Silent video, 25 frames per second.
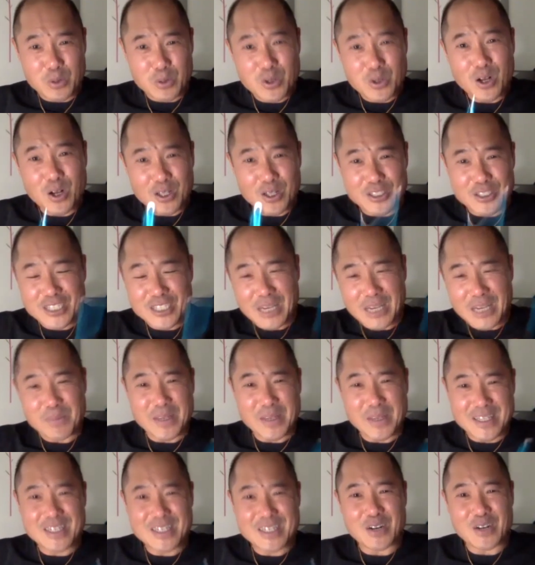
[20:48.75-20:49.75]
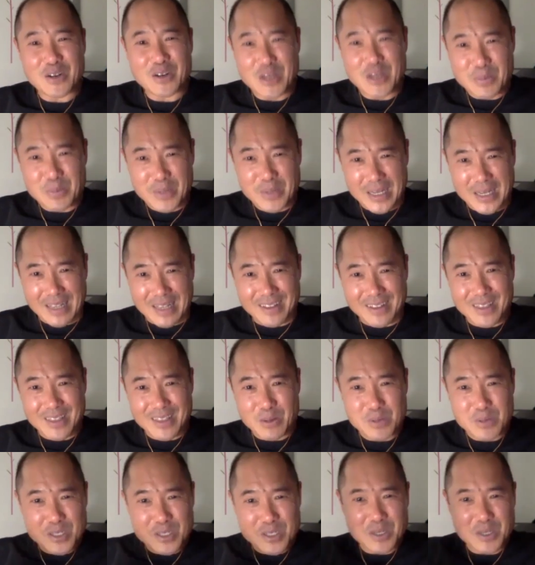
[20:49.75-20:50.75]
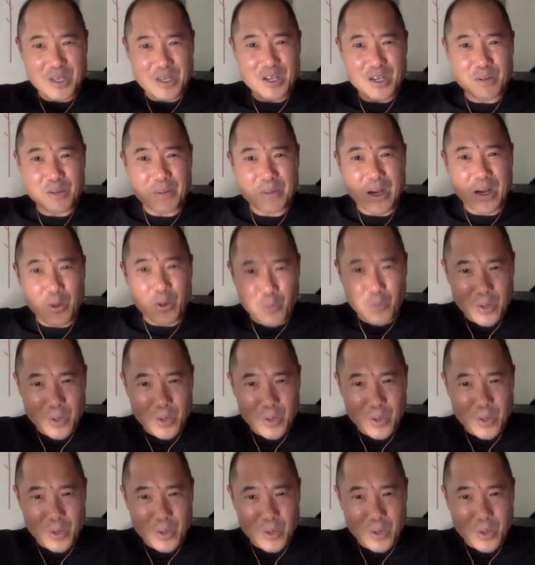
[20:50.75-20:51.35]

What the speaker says: called Shaping Serendipity that was about one